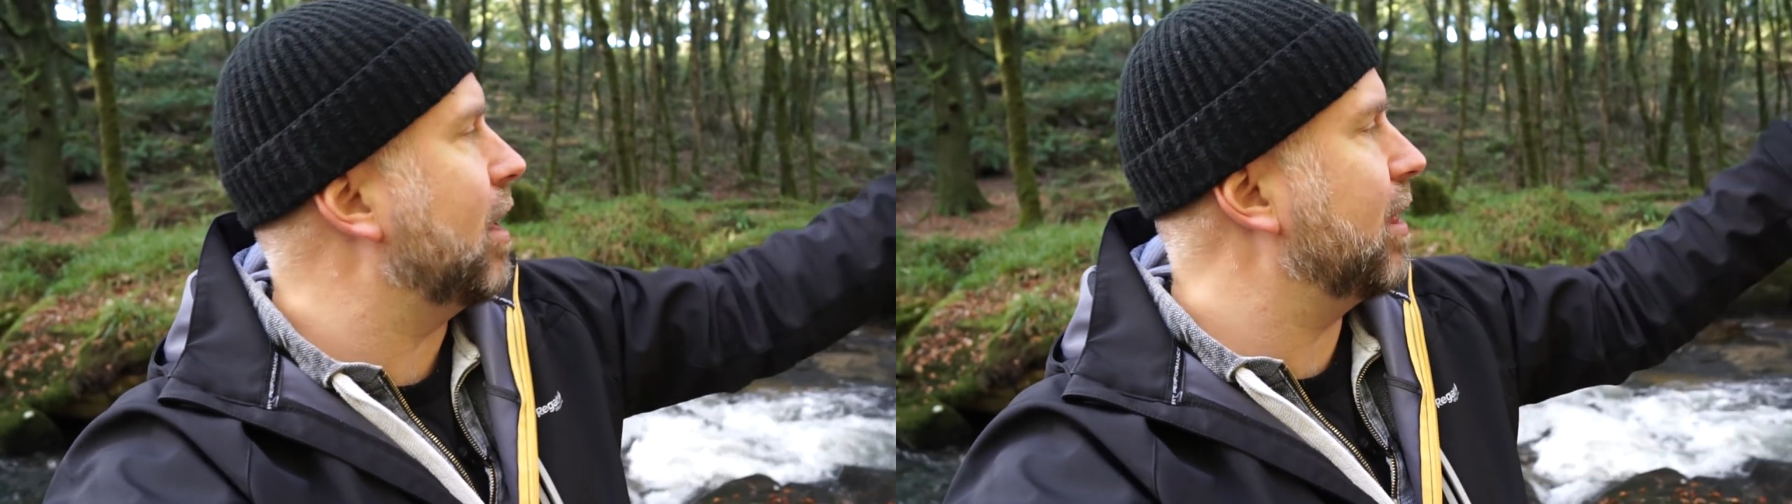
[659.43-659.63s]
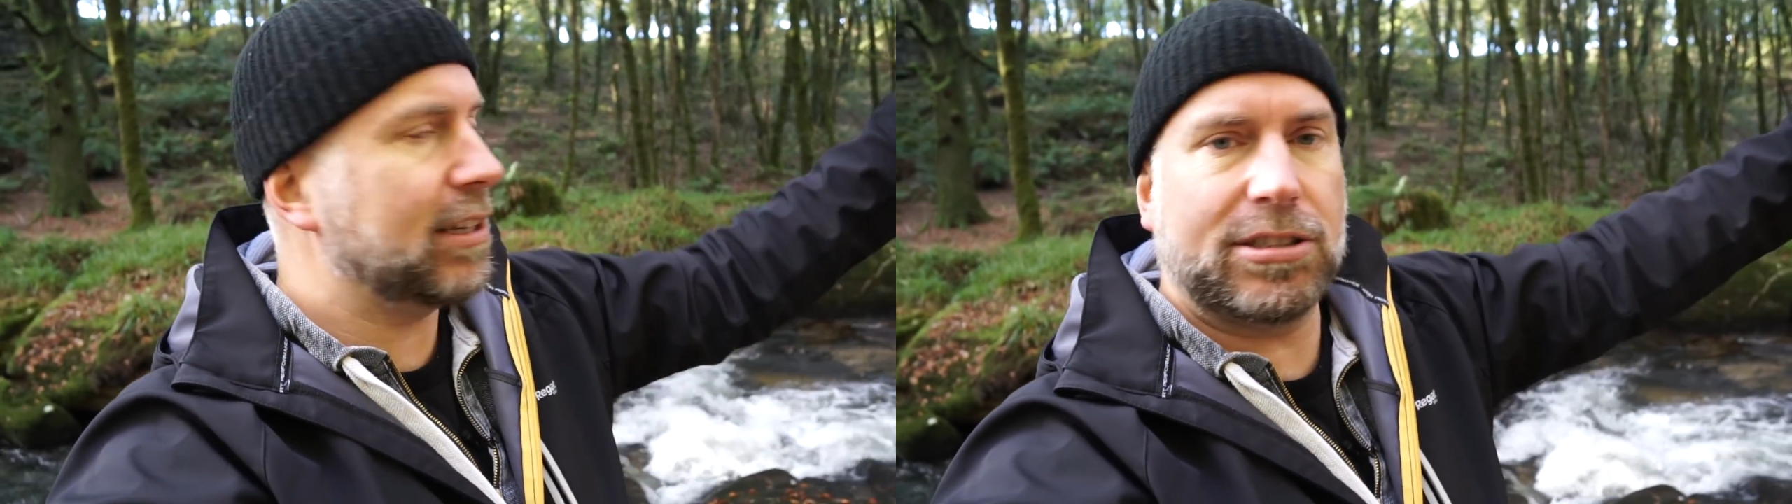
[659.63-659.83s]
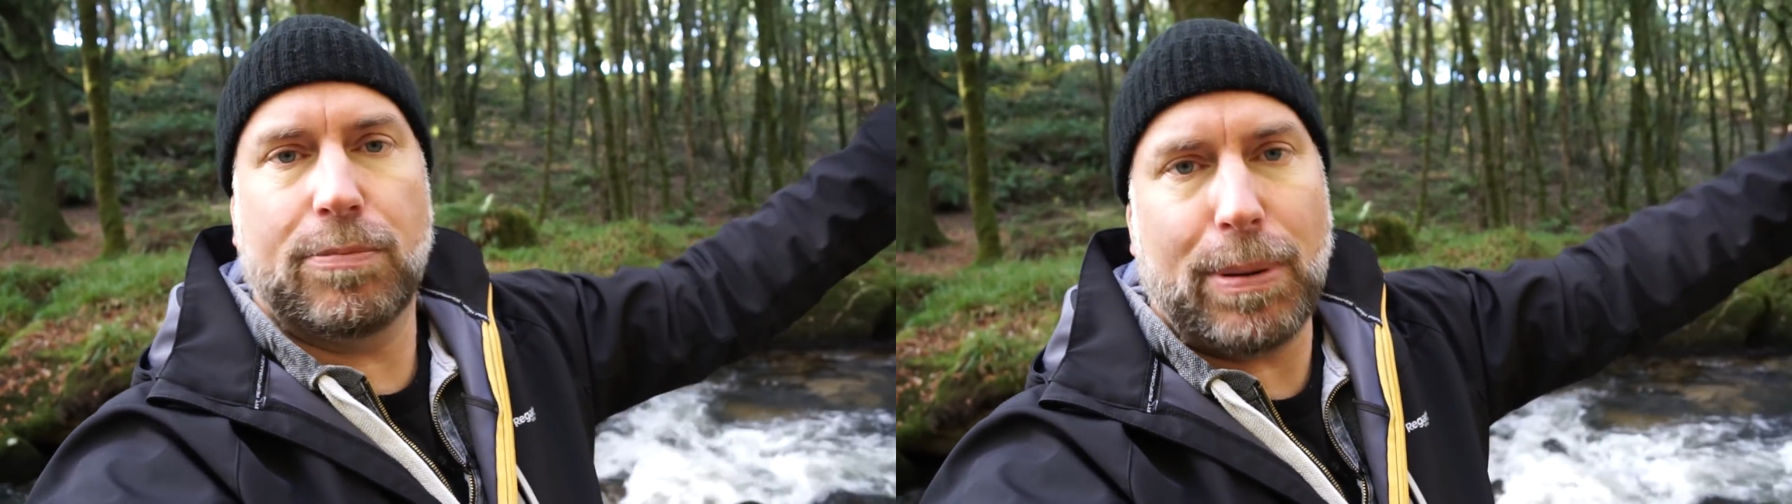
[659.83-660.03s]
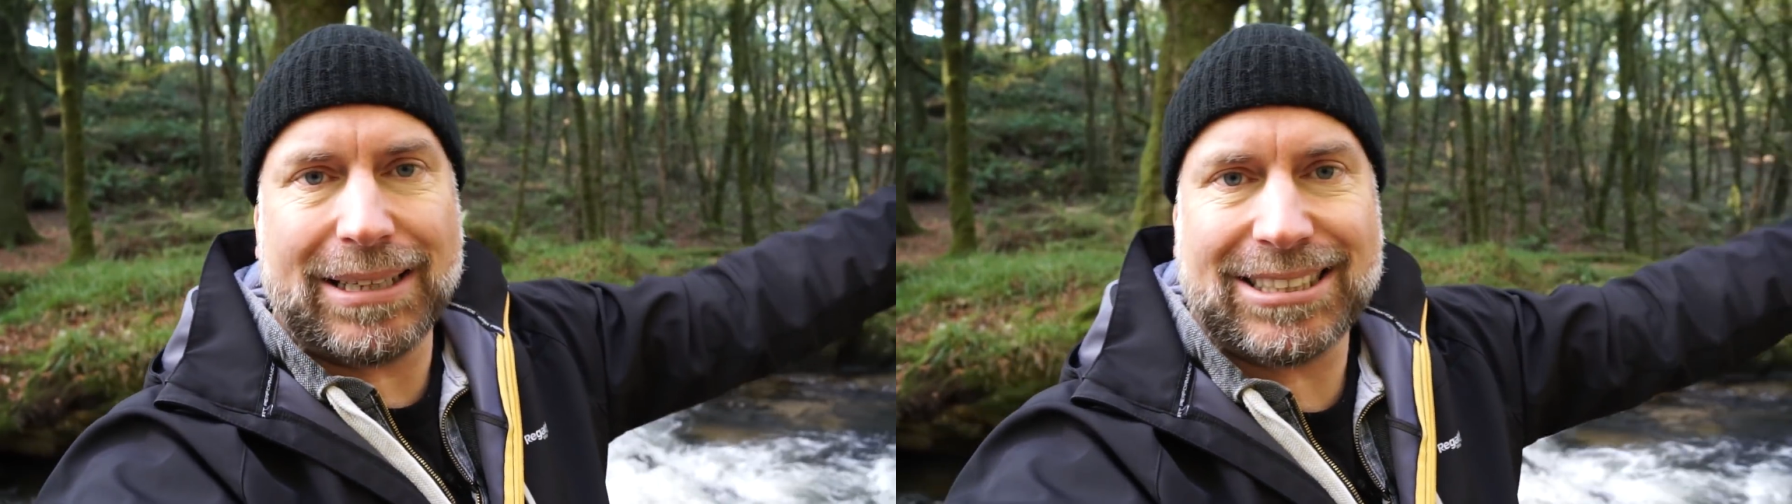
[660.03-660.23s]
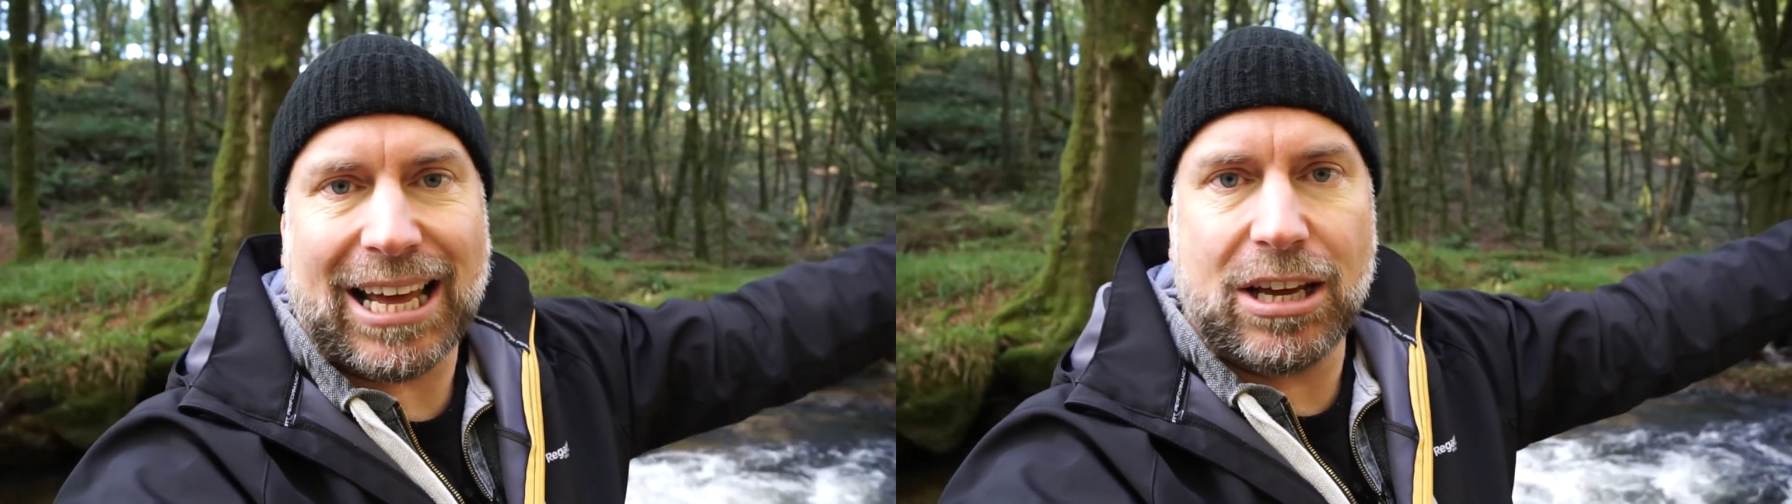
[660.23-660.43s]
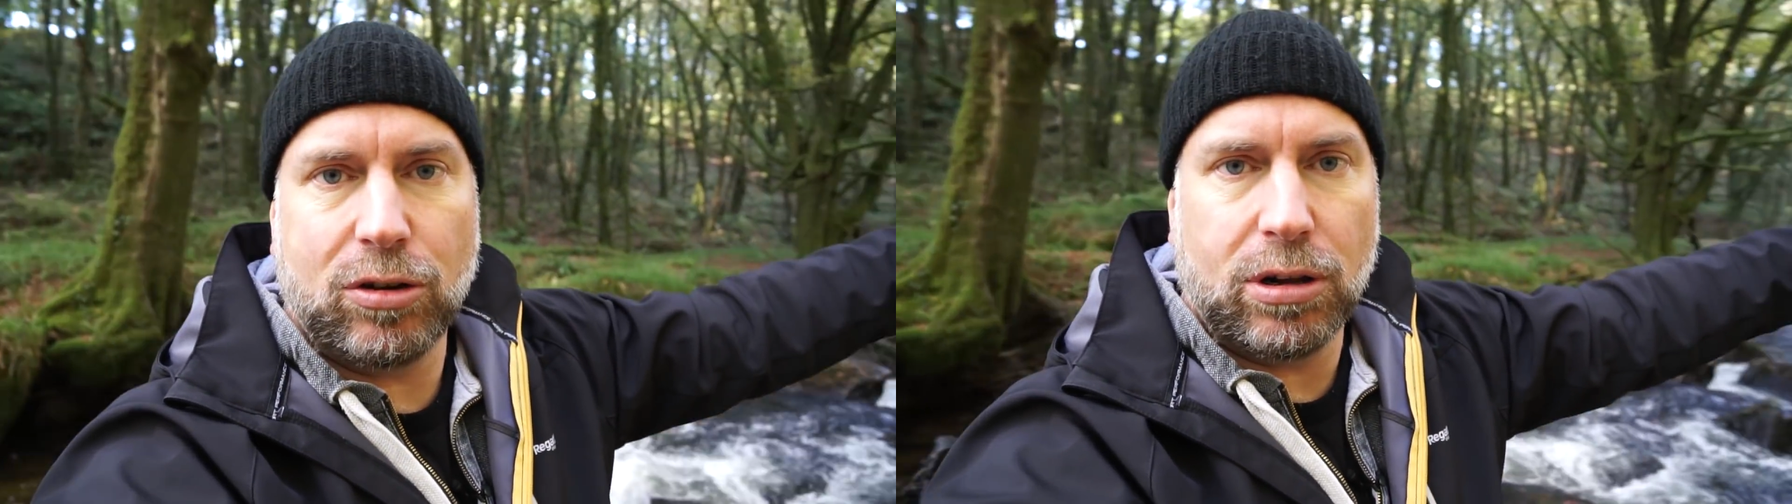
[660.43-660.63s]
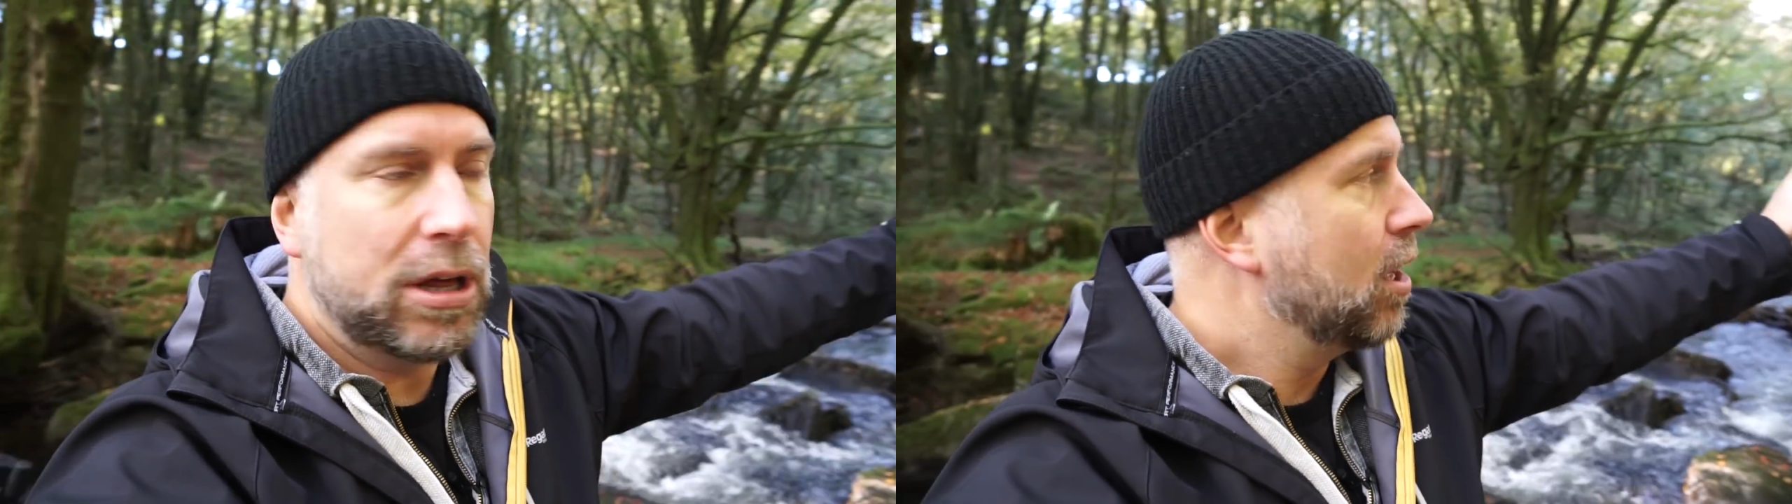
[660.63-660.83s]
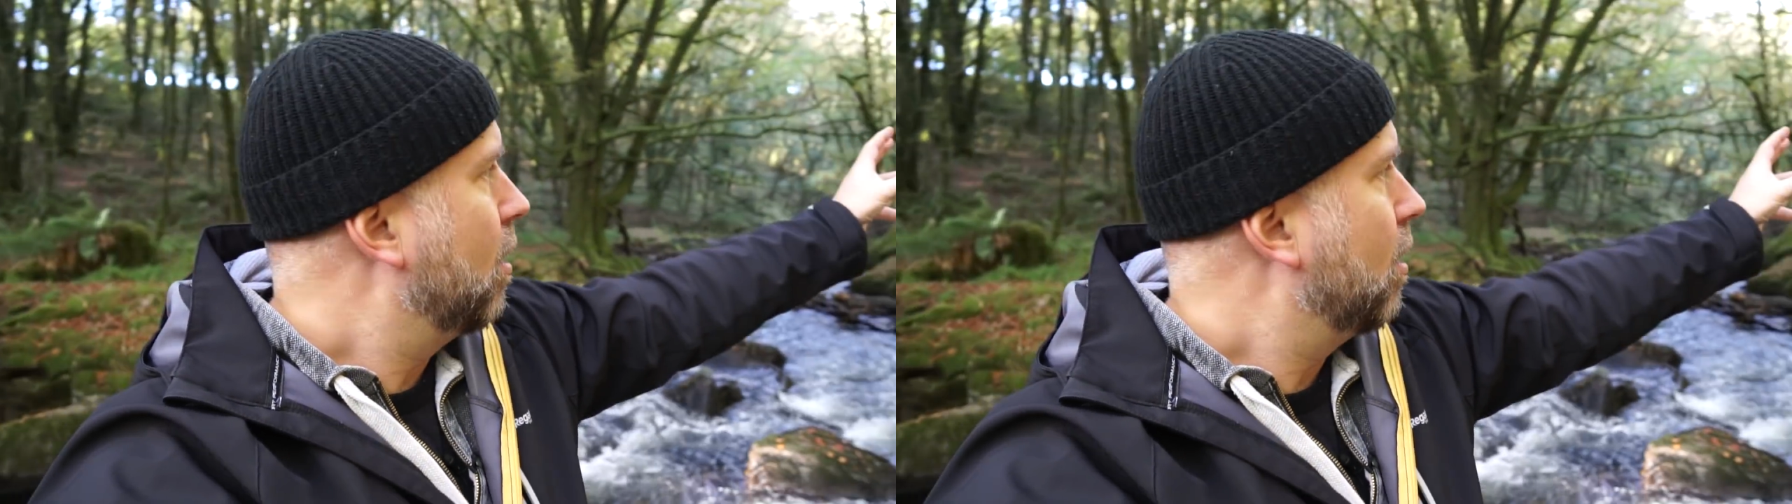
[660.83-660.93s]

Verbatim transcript: and that's the best angle